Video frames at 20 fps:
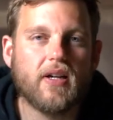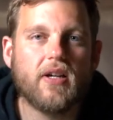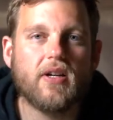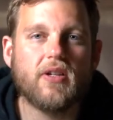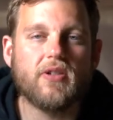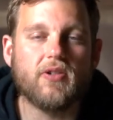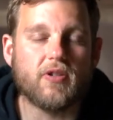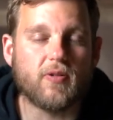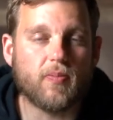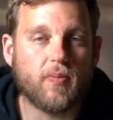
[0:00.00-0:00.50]

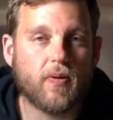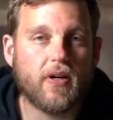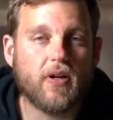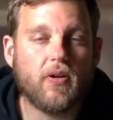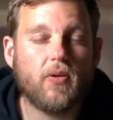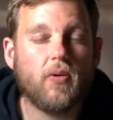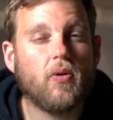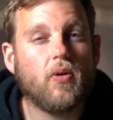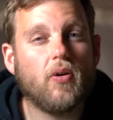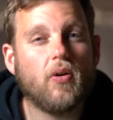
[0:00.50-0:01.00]
So it's pretty
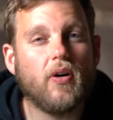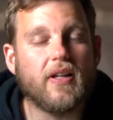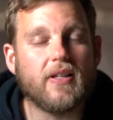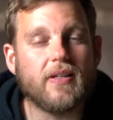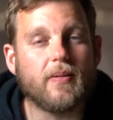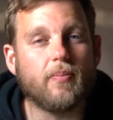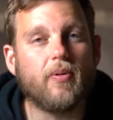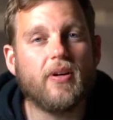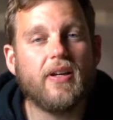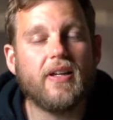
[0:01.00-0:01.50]
cool. It's
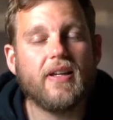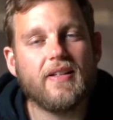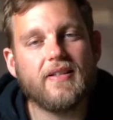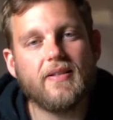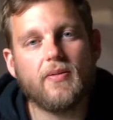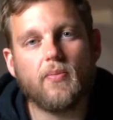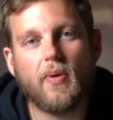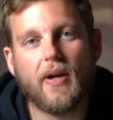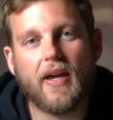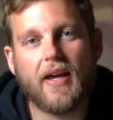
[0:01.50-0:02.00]
a pretty
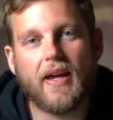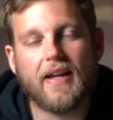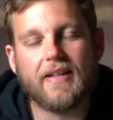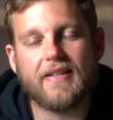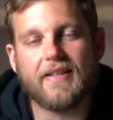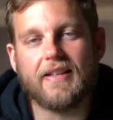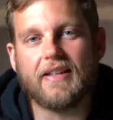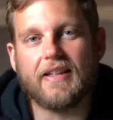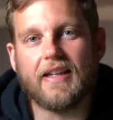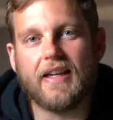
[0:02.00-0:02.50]
easy way
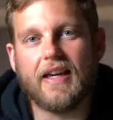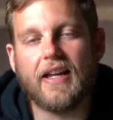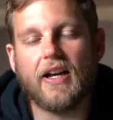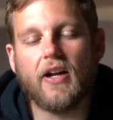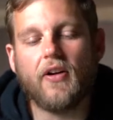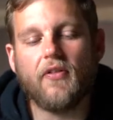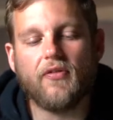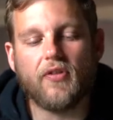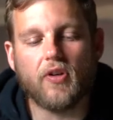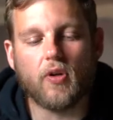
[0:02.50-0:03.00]
to get
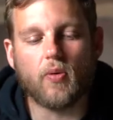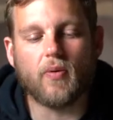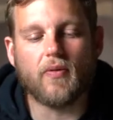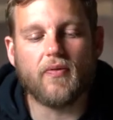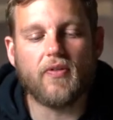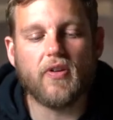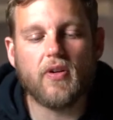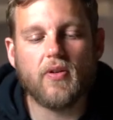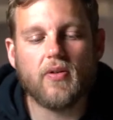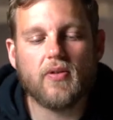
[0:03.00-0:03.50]
a few
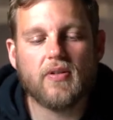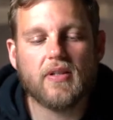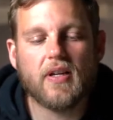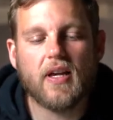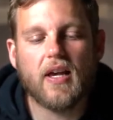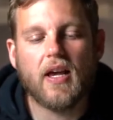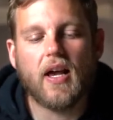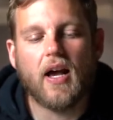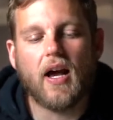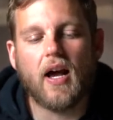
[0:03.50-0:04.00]
reviews.
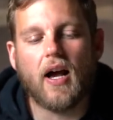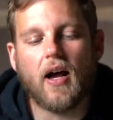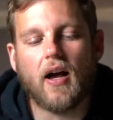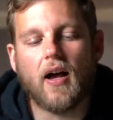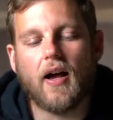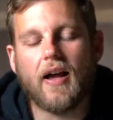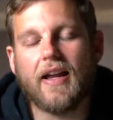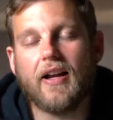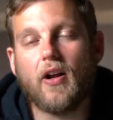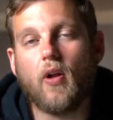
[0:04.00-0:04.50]

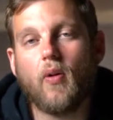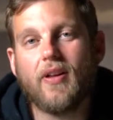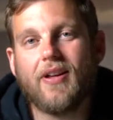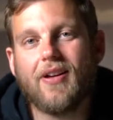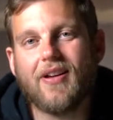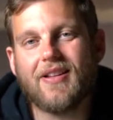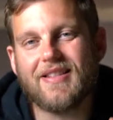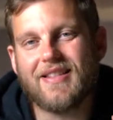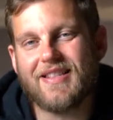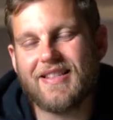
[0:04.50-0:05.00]
It only
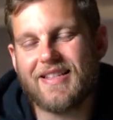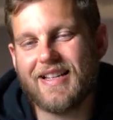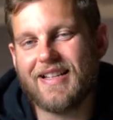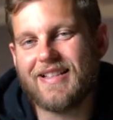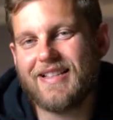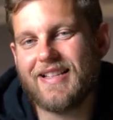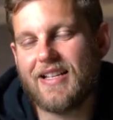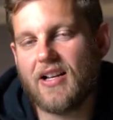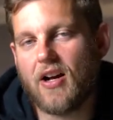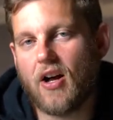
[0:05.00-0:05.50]
costs
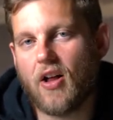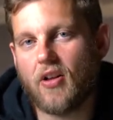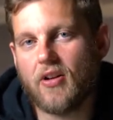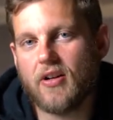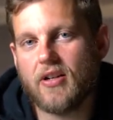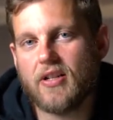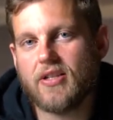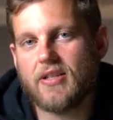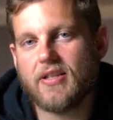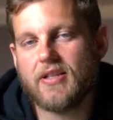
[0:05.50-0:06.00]

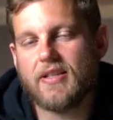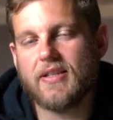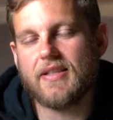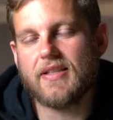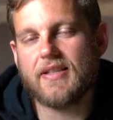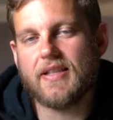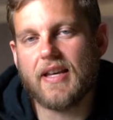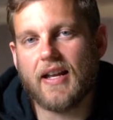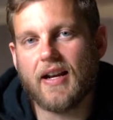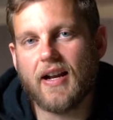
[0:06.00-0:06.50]
$60 to
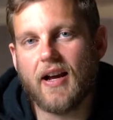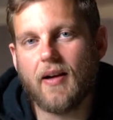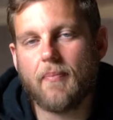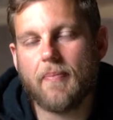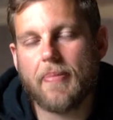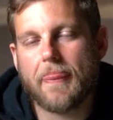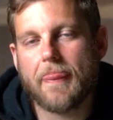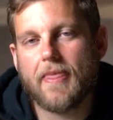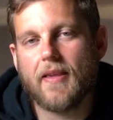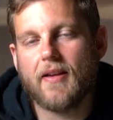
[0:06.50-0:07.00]
set
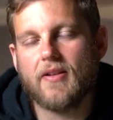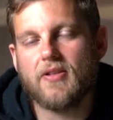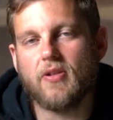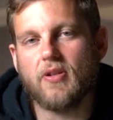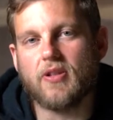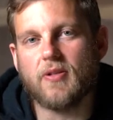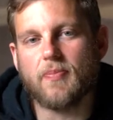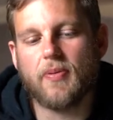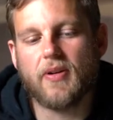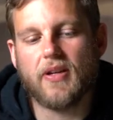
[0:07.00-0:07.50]
up, so
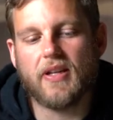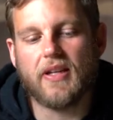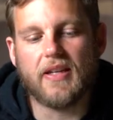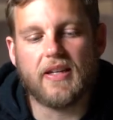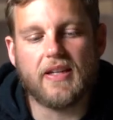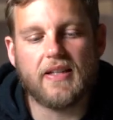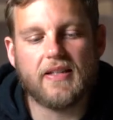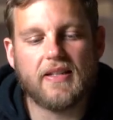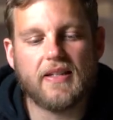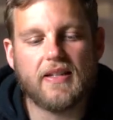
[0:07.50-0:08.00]
it's pretty
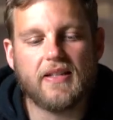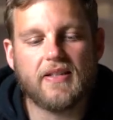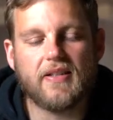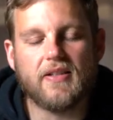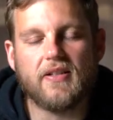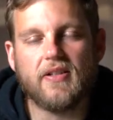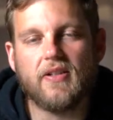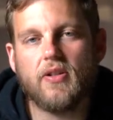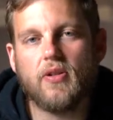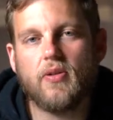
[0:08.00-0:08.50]
easy to
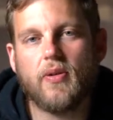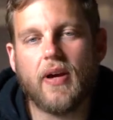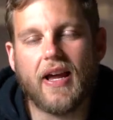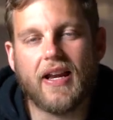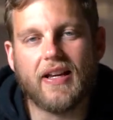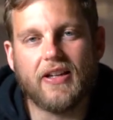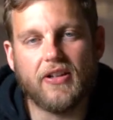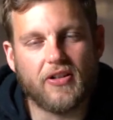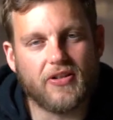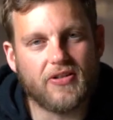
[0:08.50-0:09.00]
do,
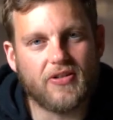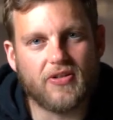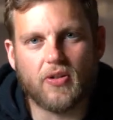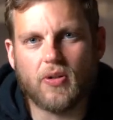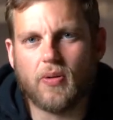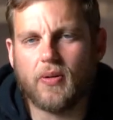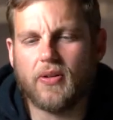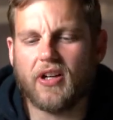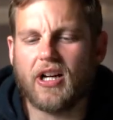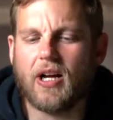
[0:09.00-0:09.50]
and you just do it
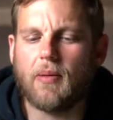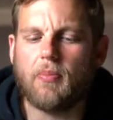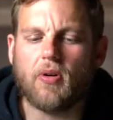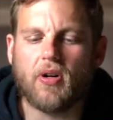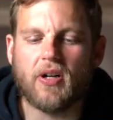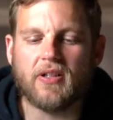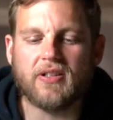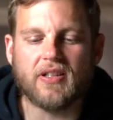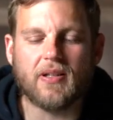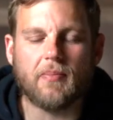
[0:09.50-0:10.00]
with a couple
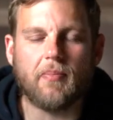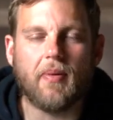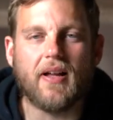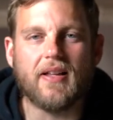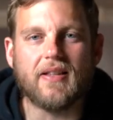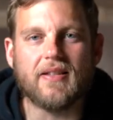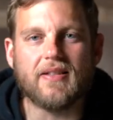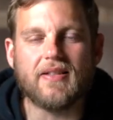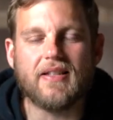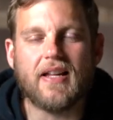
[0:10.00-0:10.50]
clicks of the
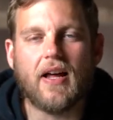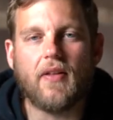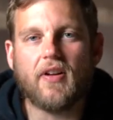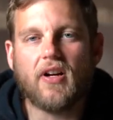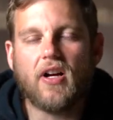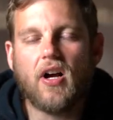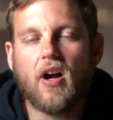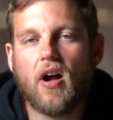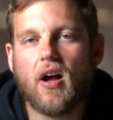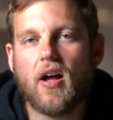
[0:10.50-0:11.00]
buttons. Now, the
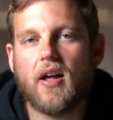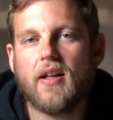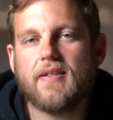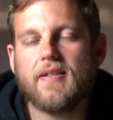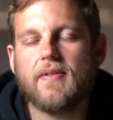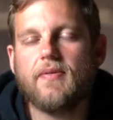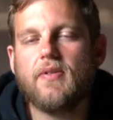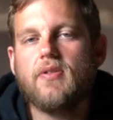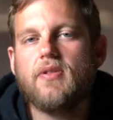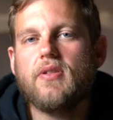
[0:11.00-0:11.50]
cons
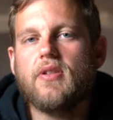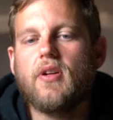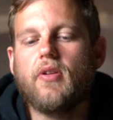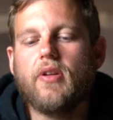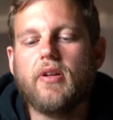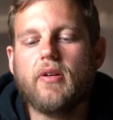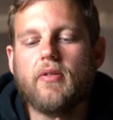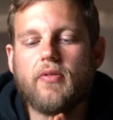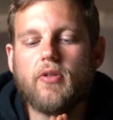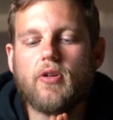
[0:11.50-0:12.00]
of using the
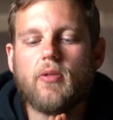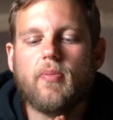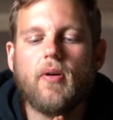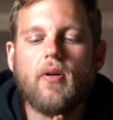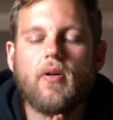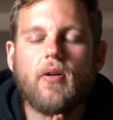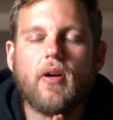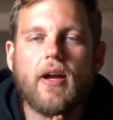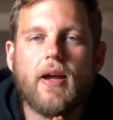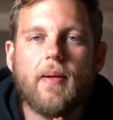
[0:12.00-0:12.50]
early reviewer
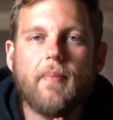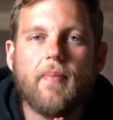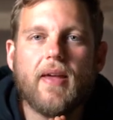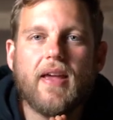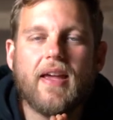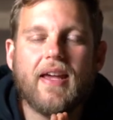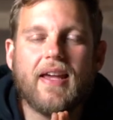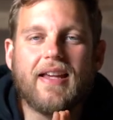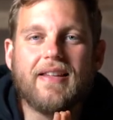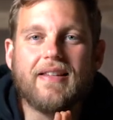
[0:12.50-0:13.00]
program
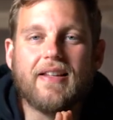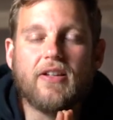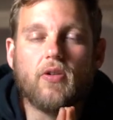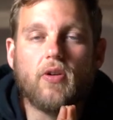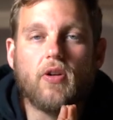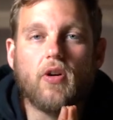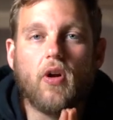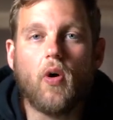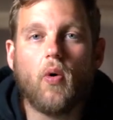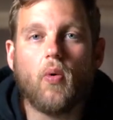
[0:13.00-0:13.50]
is that you
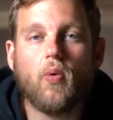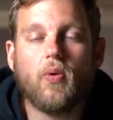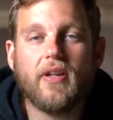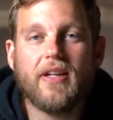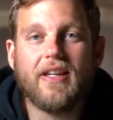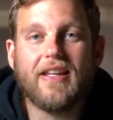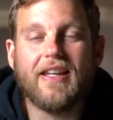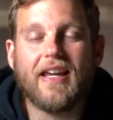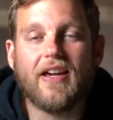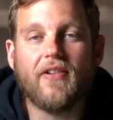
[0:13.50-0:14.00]
can
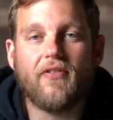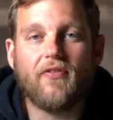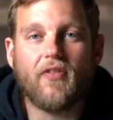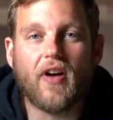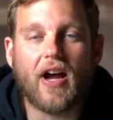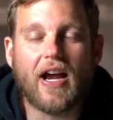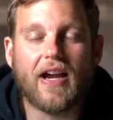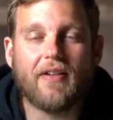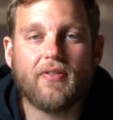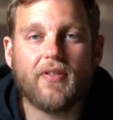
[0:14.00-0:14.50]
only get
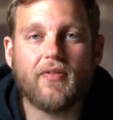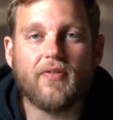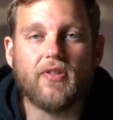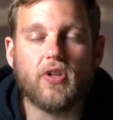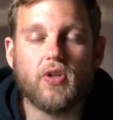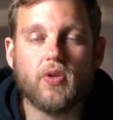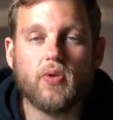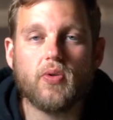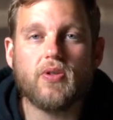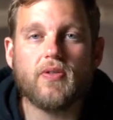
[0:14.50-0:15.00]
5
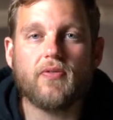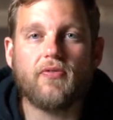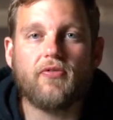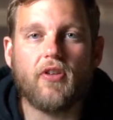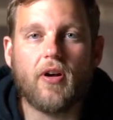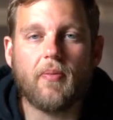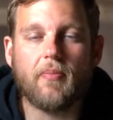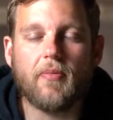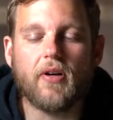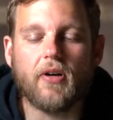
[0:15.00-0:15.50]
reviews
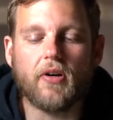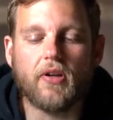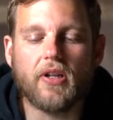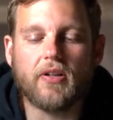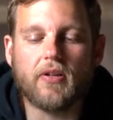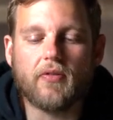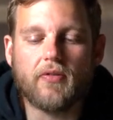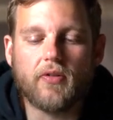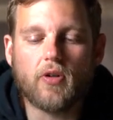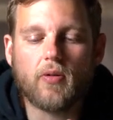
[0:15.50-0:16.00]
from the early
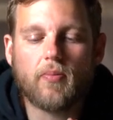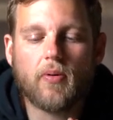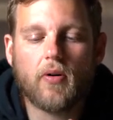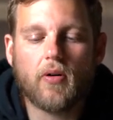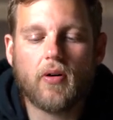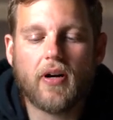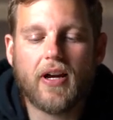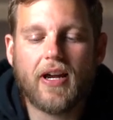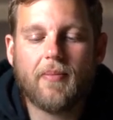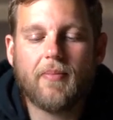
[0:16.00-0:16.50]
reviewer
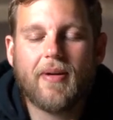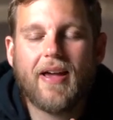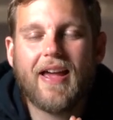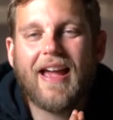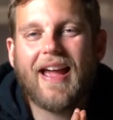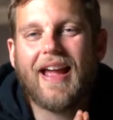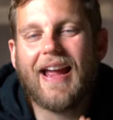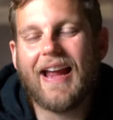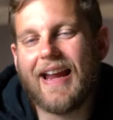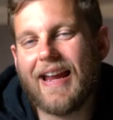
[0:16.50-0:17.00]
program,
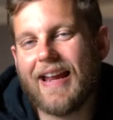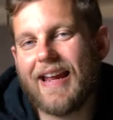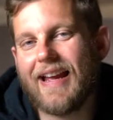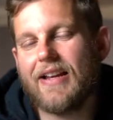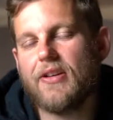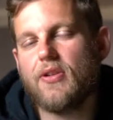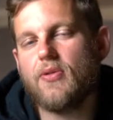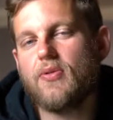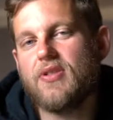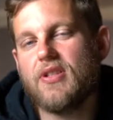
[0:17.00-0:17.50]

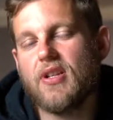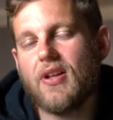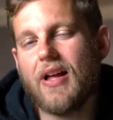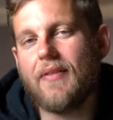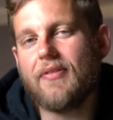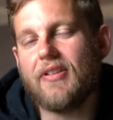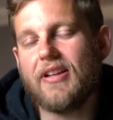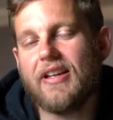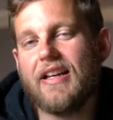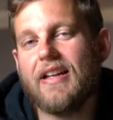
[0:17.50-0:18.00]
and you still
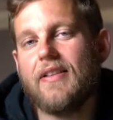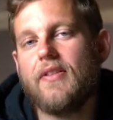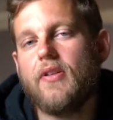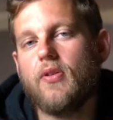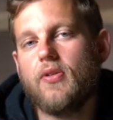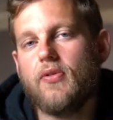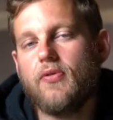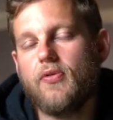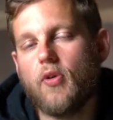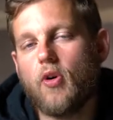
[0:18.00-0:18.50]
have to get
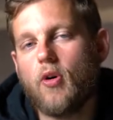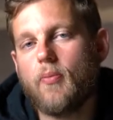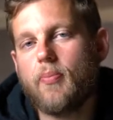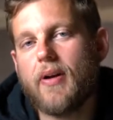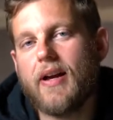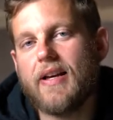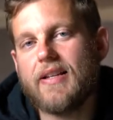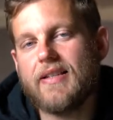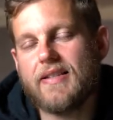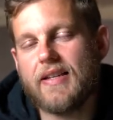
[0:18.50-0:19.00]
those full
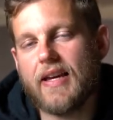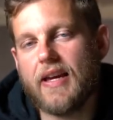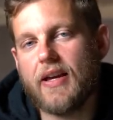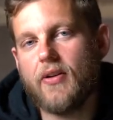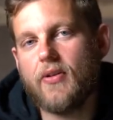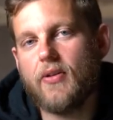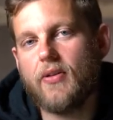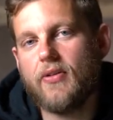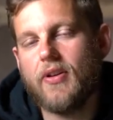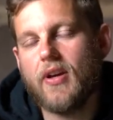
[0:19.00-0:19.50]
price
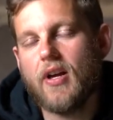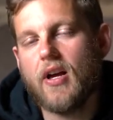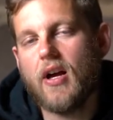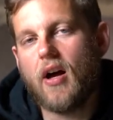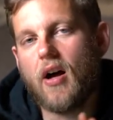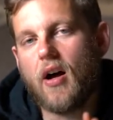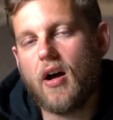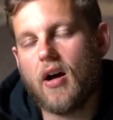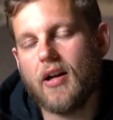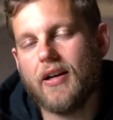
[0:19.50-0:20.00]
sales
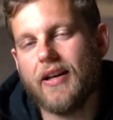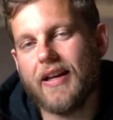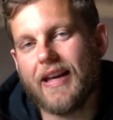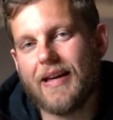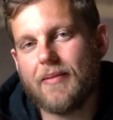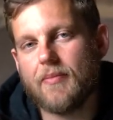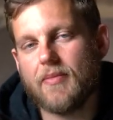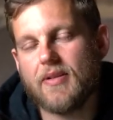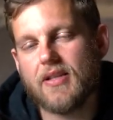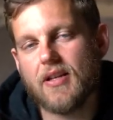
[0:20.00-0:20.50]
on
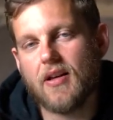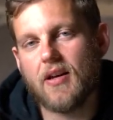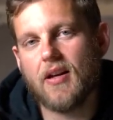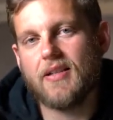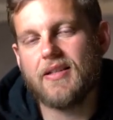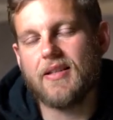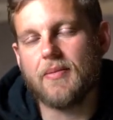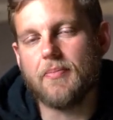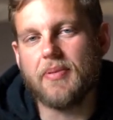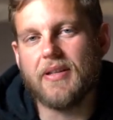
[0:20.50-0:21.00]
Amazon
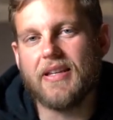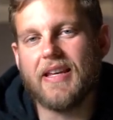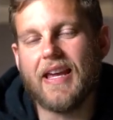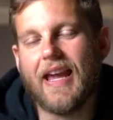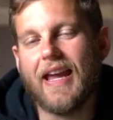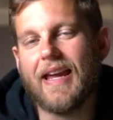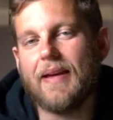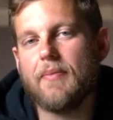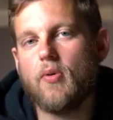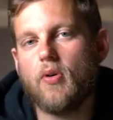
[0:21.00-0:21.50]
to be
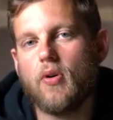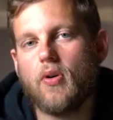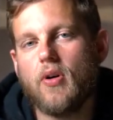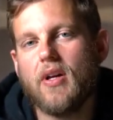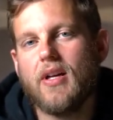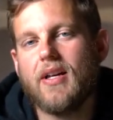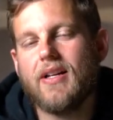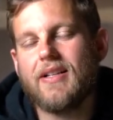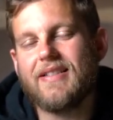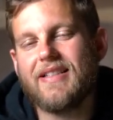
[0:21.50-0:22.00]
able
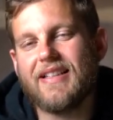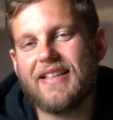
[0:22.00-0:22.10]
to